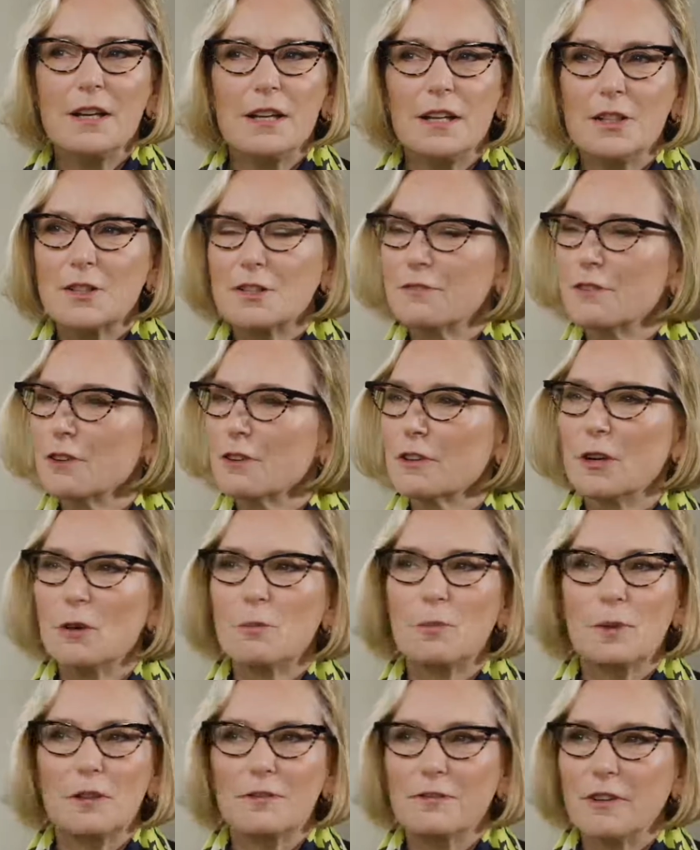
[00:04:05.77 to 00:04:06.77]
it's a very
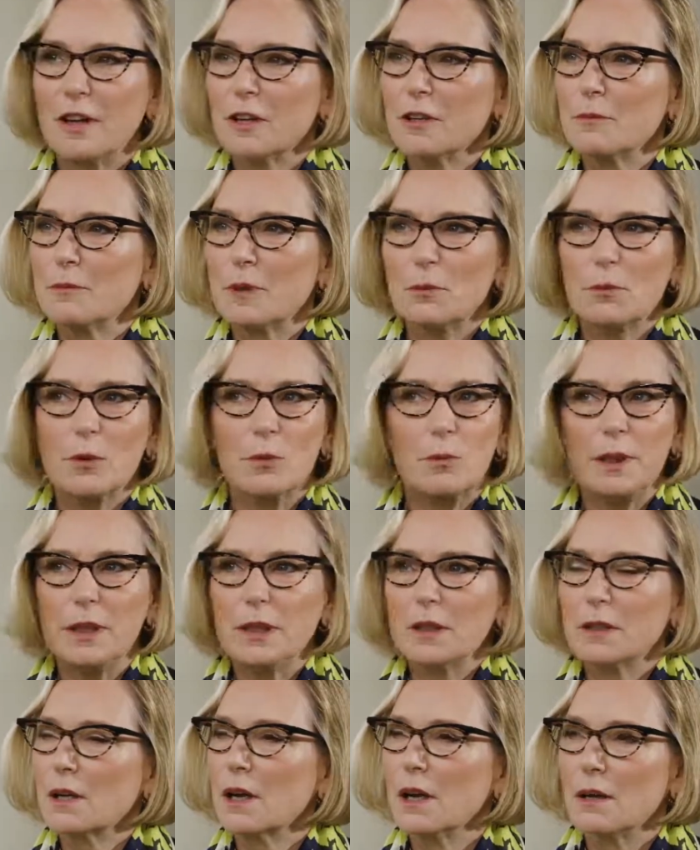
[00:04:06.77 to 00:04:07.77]
open environment where we
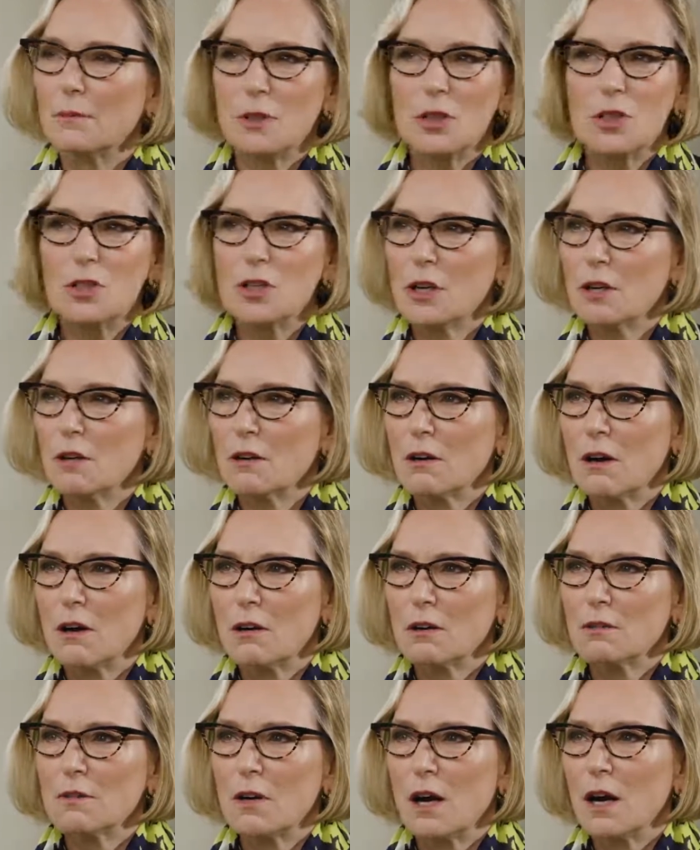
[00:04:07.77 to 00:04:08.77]
can come and share
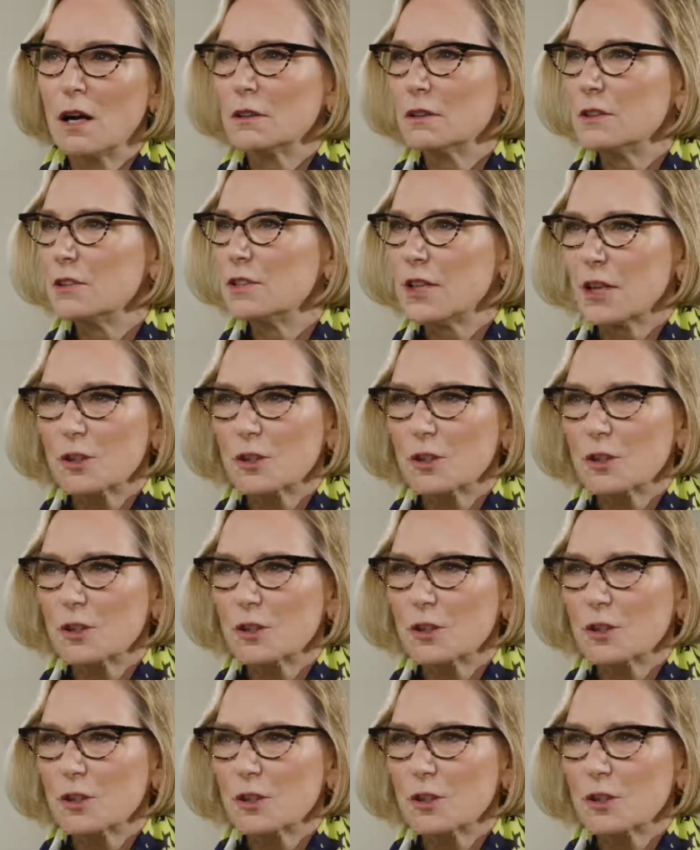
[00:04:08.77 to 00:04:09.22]
our knowledge,